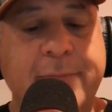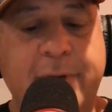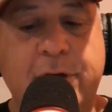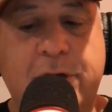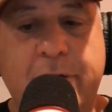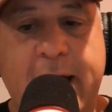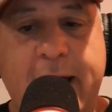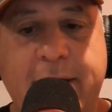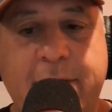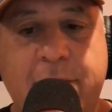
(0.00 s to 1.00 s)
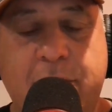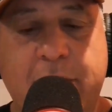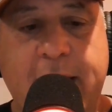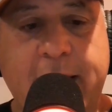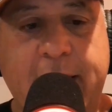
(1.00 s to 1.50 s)
But you
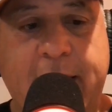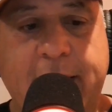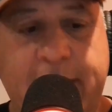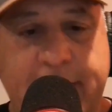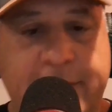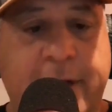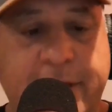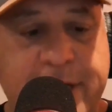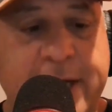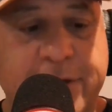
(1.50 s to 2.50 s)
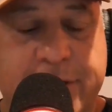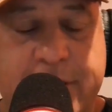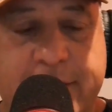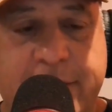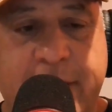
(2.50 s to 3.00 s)
create a, like Jen just
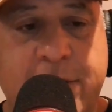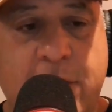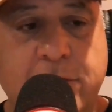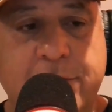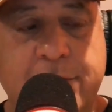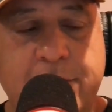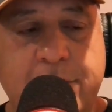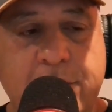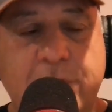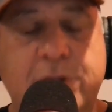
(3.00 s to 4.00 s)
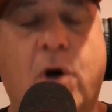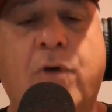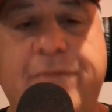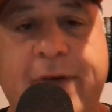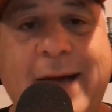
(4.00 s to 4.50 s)
said. Jen knew his
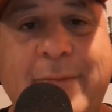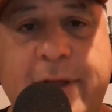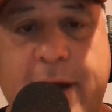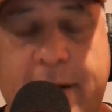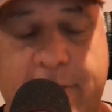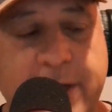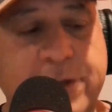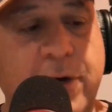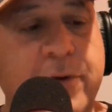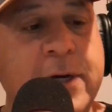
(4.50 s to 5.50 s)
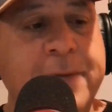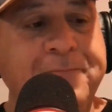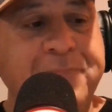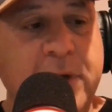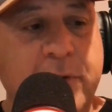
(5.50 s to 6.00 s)
whole family there, right? So
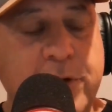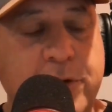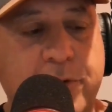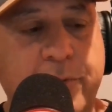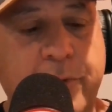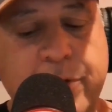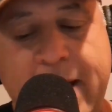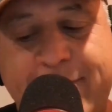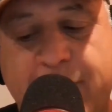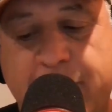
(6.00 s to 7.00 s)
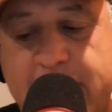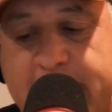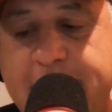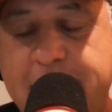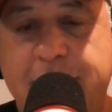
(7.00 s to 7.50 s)
when you have a
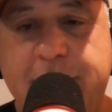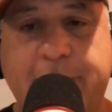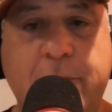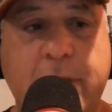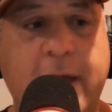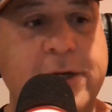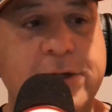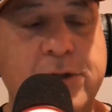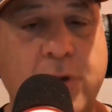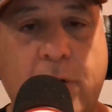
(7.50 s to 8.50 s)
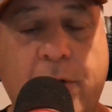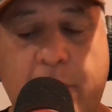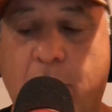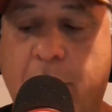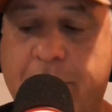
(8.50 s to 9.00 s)
relationship with like a store
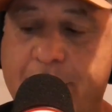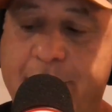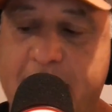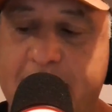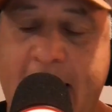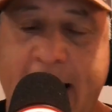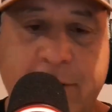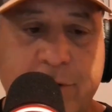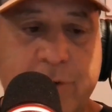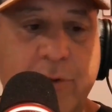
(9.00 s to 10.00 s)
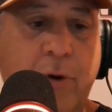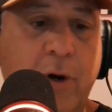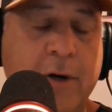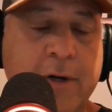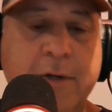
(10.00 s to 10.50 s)
owner, whether it be a tackle
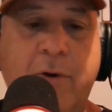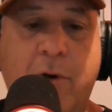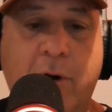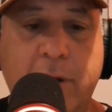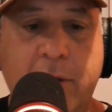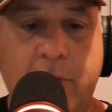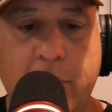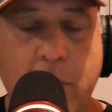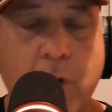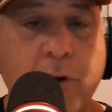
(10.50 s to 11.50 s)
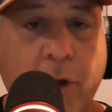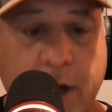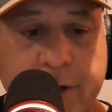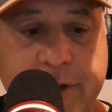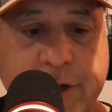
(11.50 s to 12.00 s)
store or a local
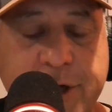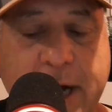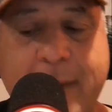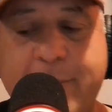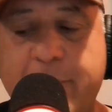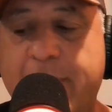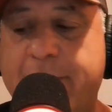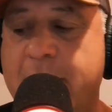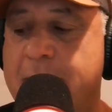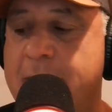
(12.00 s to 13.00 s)
hunting shop or whatever,